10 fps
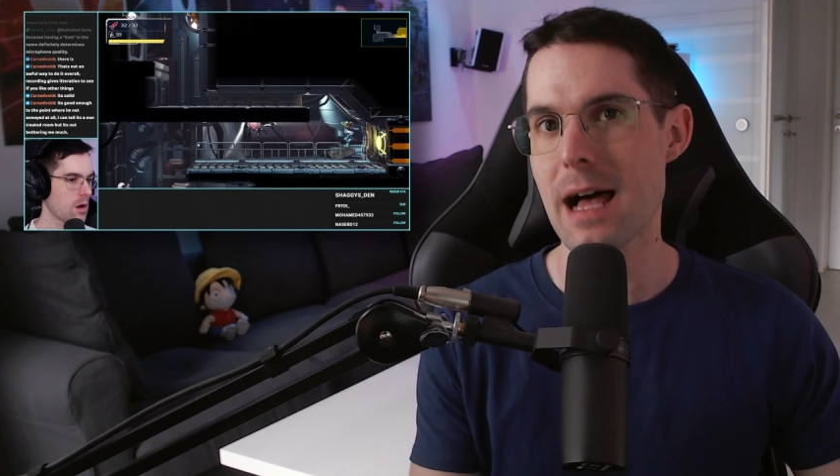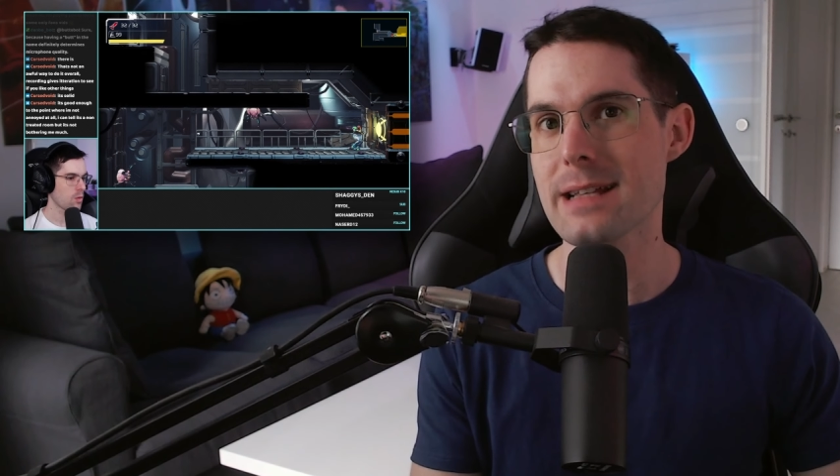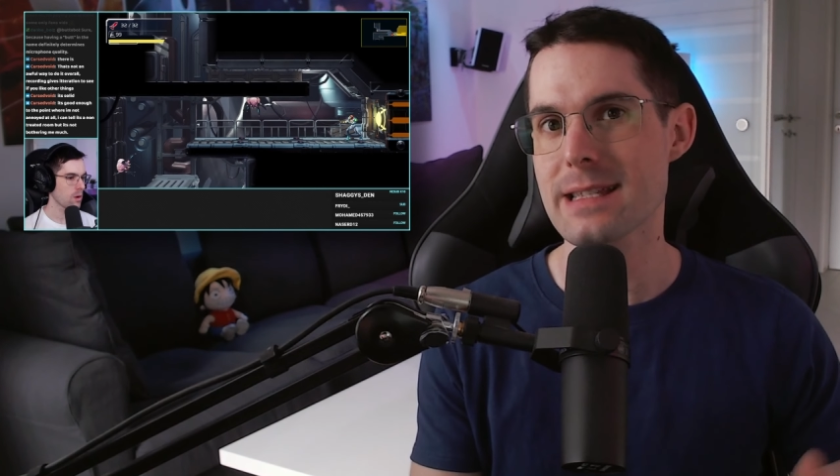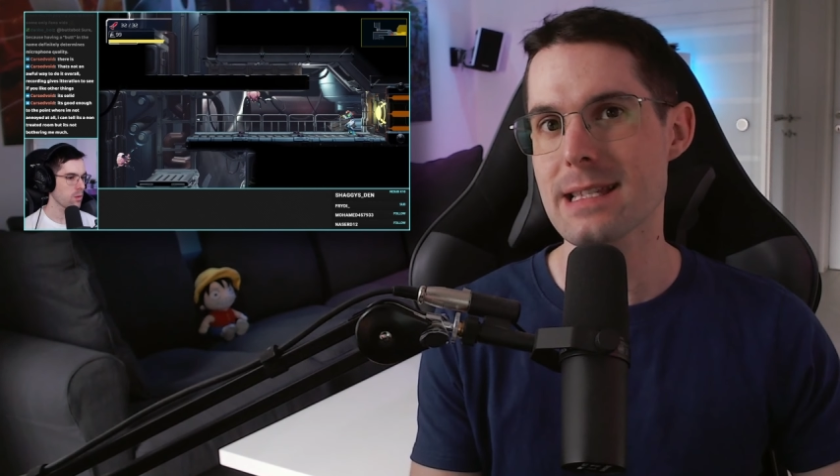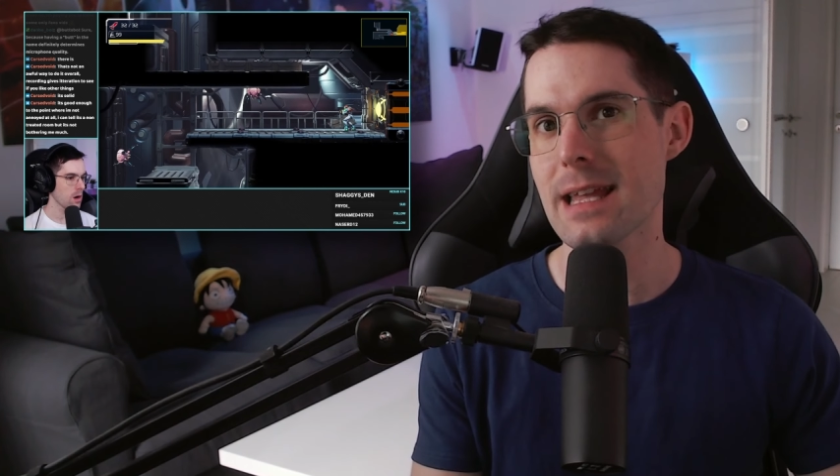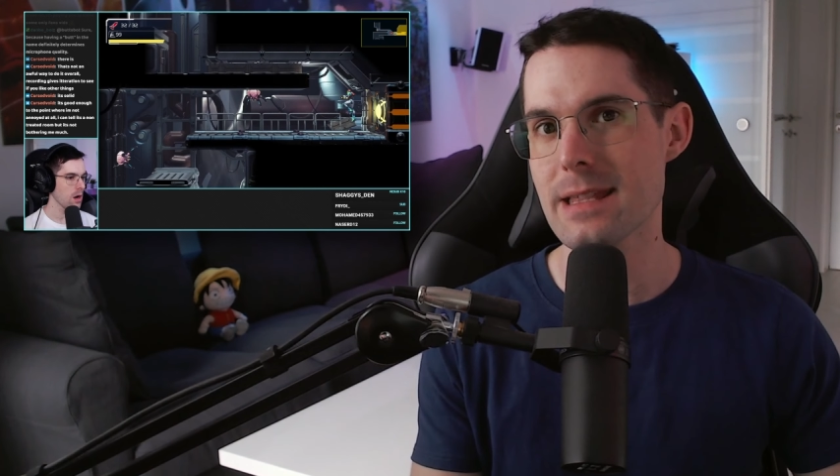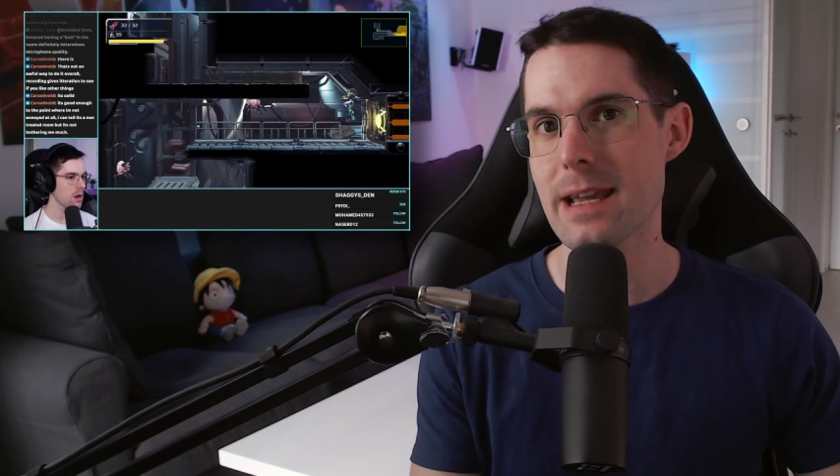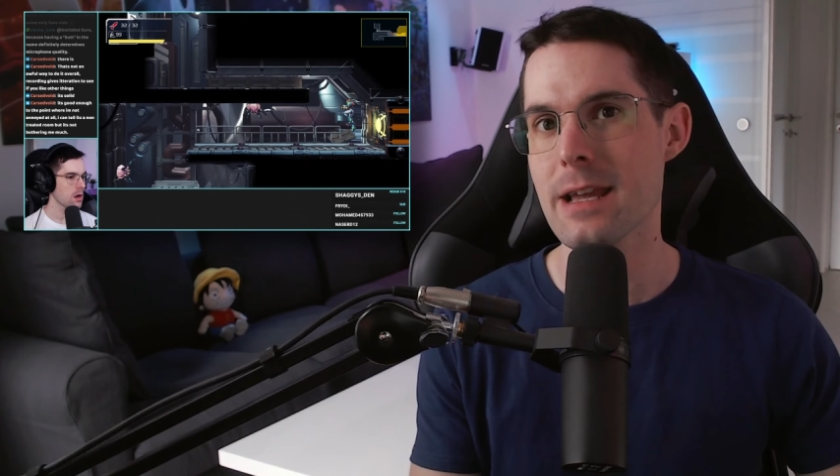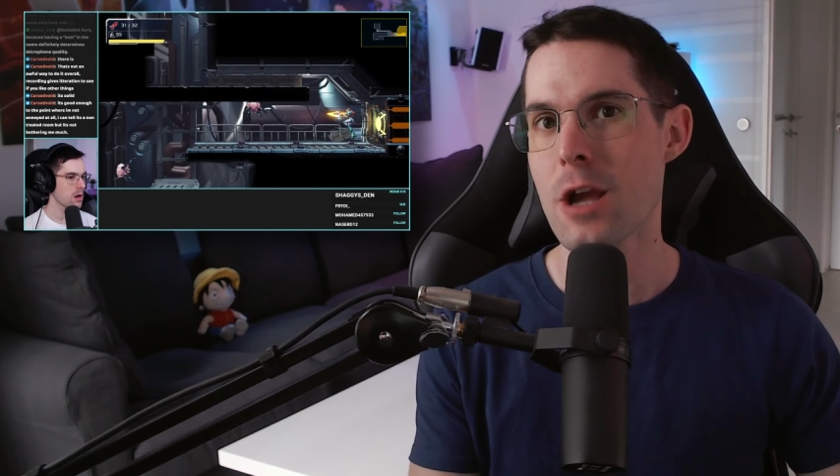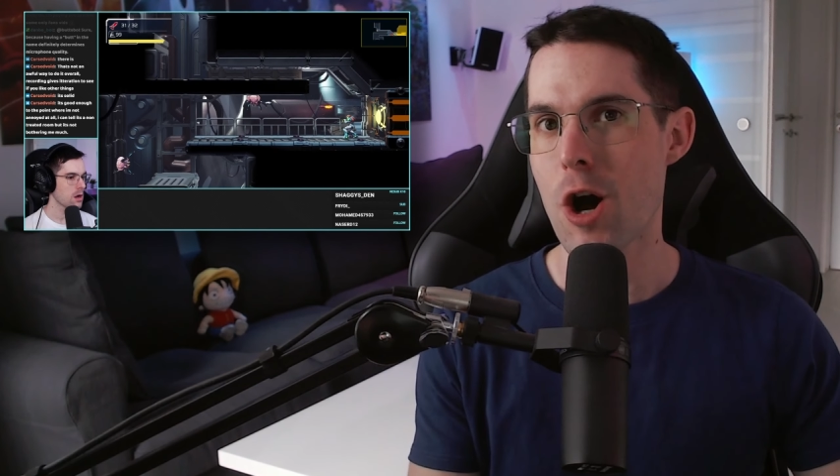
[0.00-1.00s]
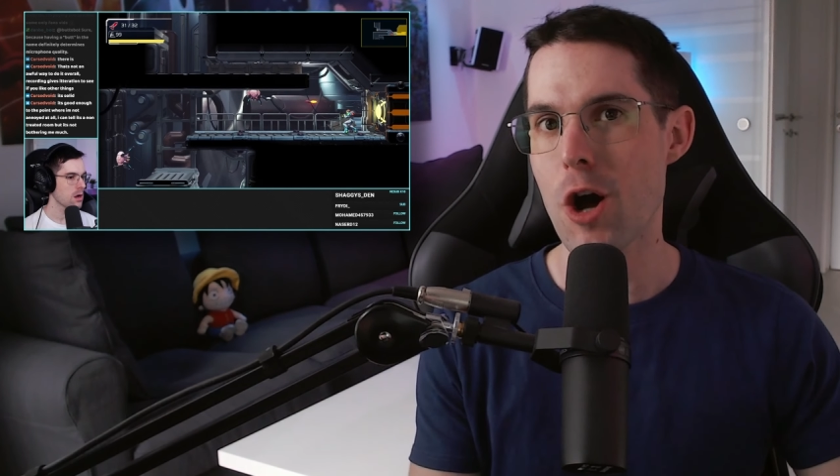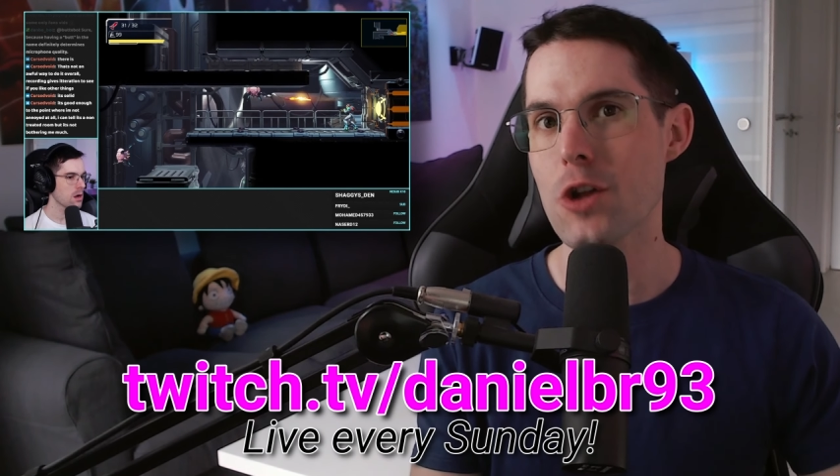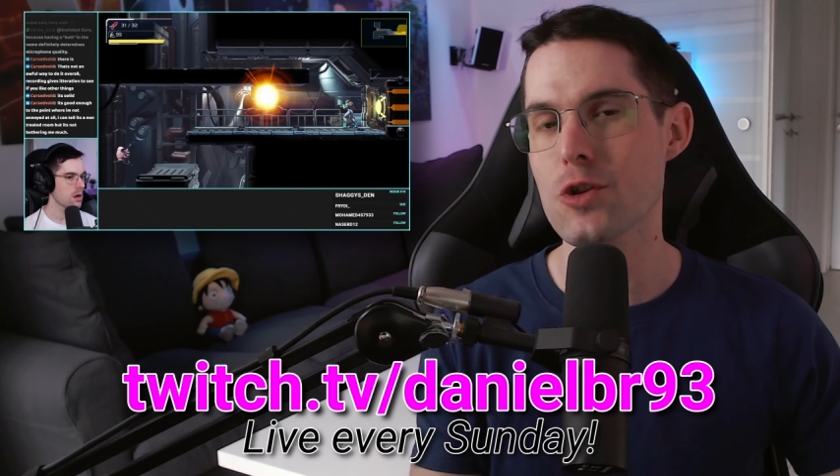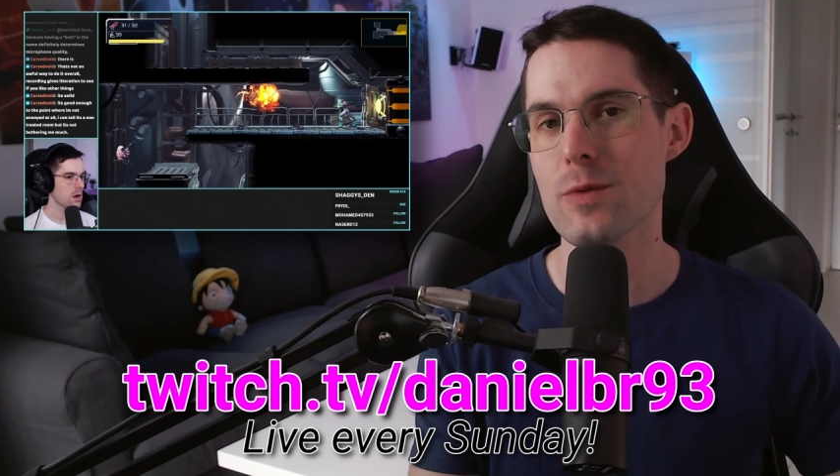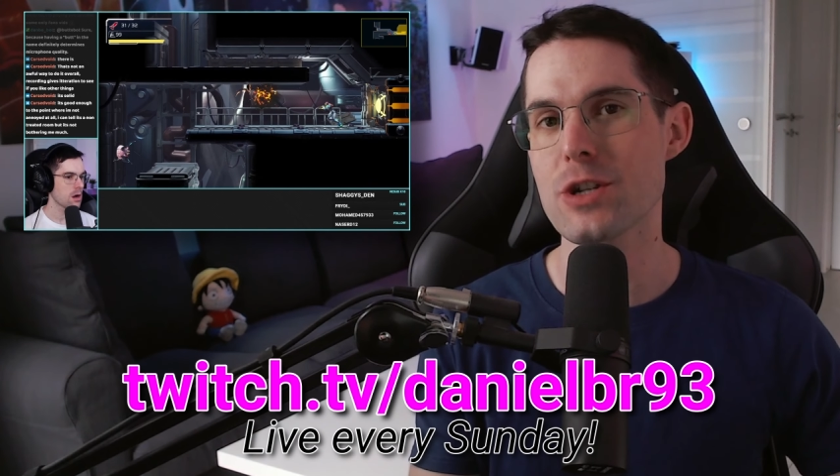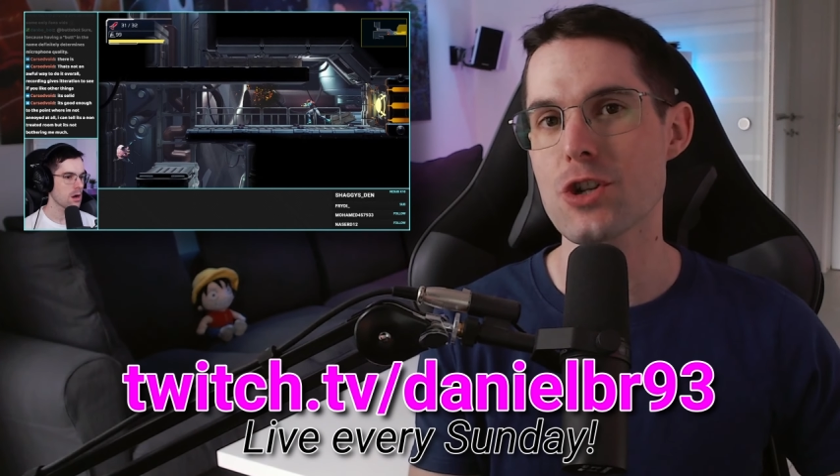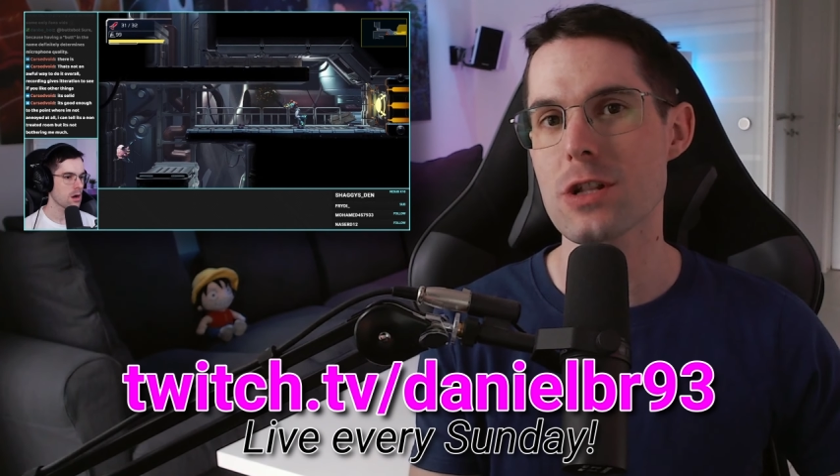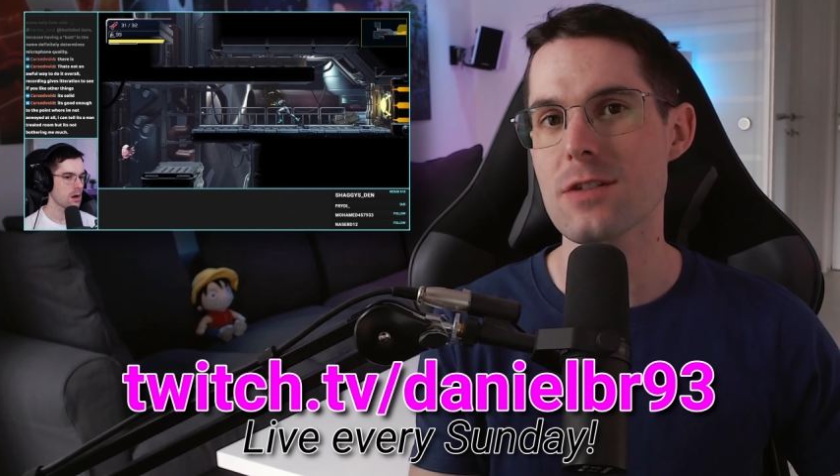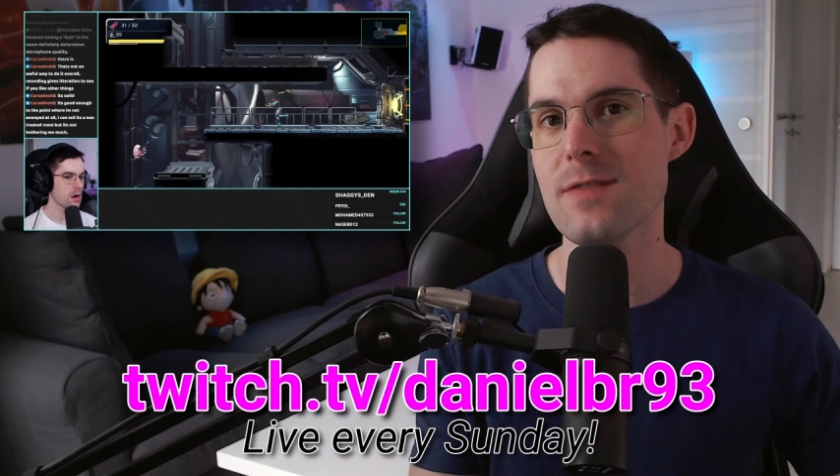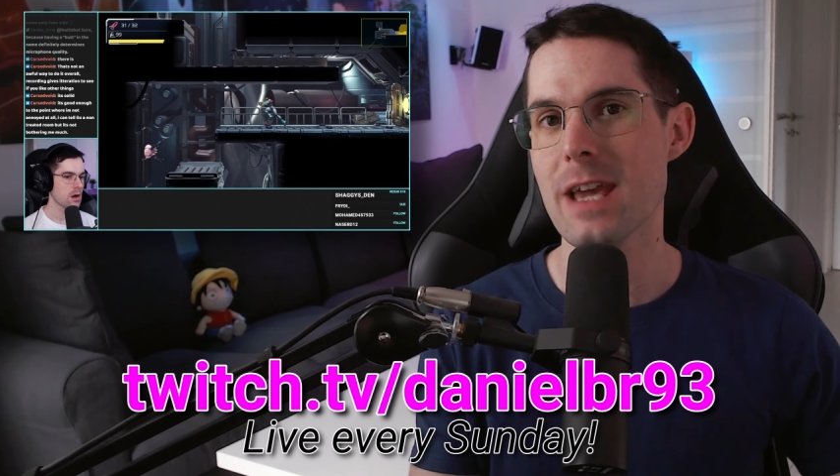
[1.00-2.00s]
last Sunday on
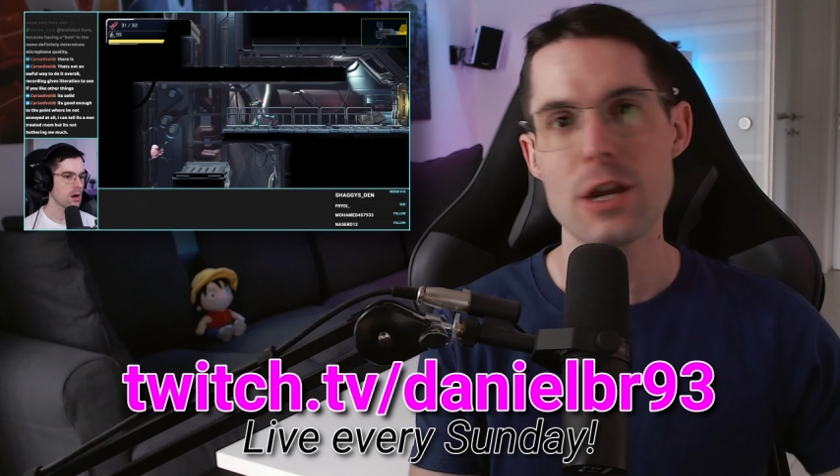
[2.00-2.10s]
twitch.tv.